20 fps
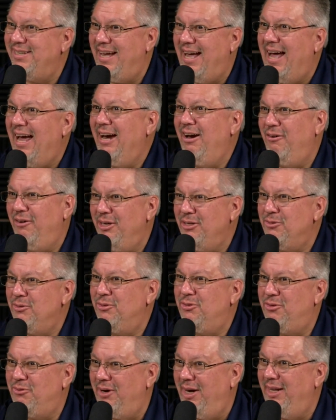higher
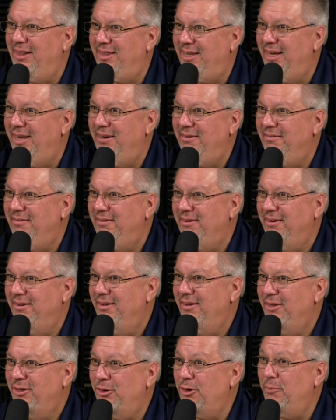interest rate than
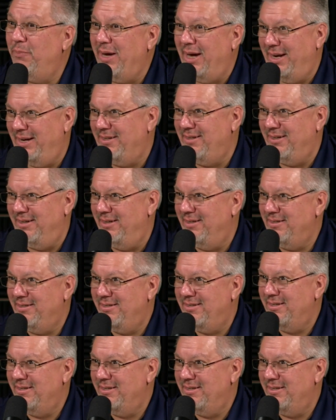your bank does.